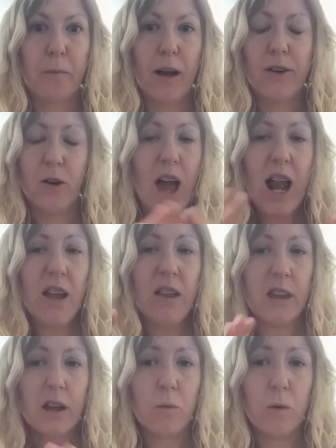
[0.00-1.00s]
And so
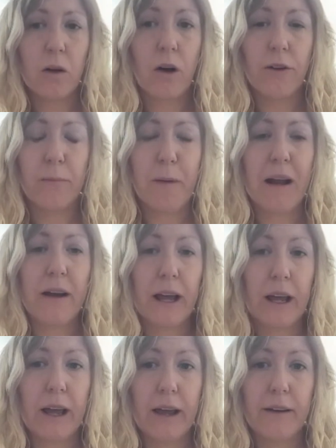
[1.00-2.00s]
anything will cause a bending
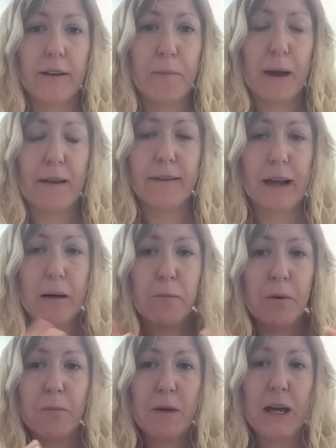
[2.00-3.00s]
in
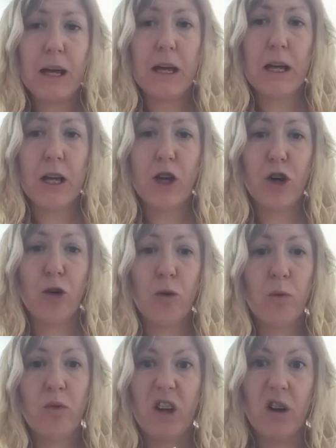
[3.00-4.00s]
space-time. Me, you,
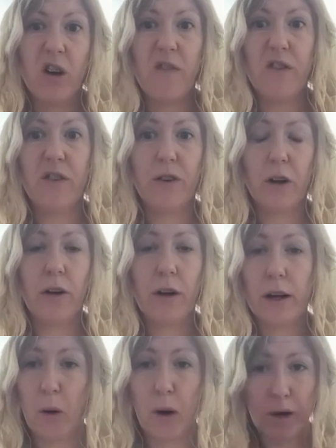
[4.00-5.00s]
the Earth, the sun,
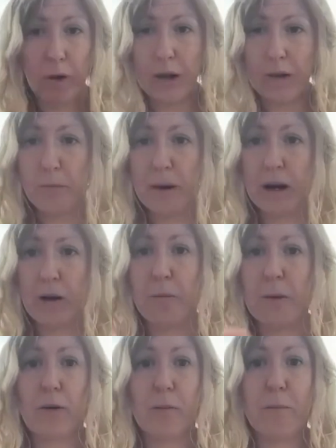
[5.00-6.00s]
I can go even bigger and
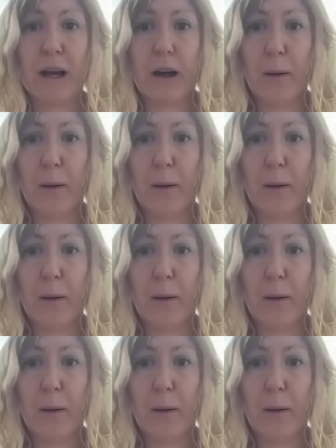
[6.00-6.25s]
bigger and bigger.